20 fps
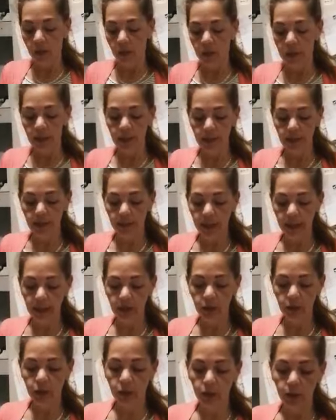You need to
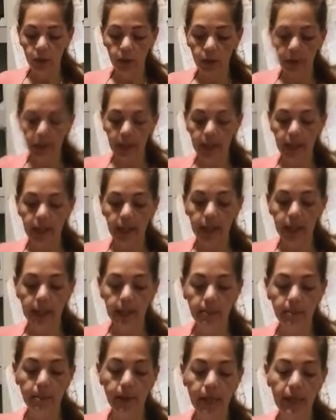make sure that
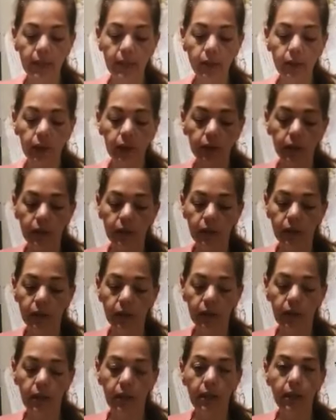this metal
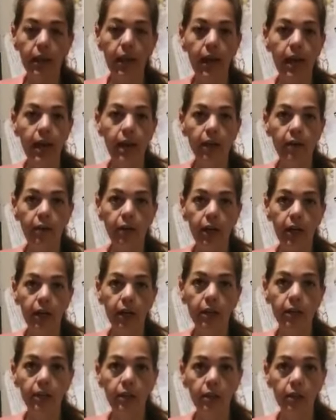
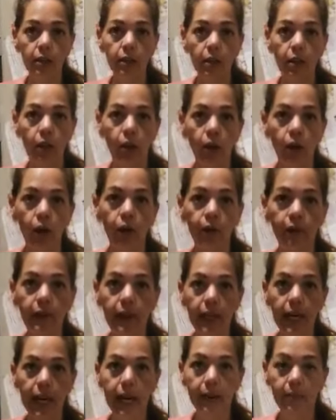area of
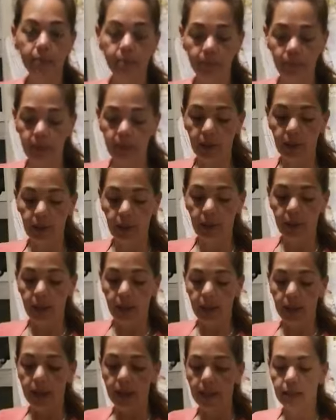the lamp
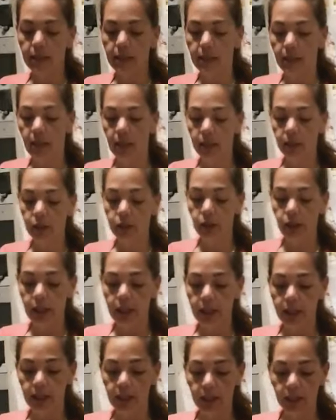is
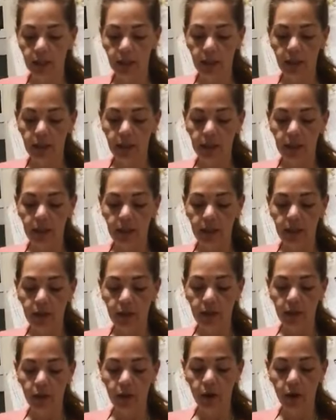touching
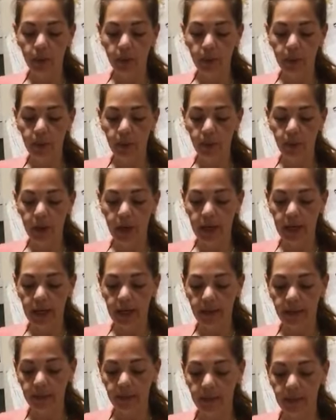the copper
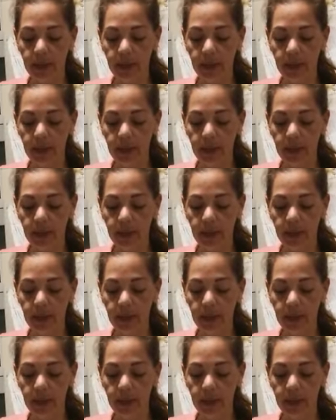wire.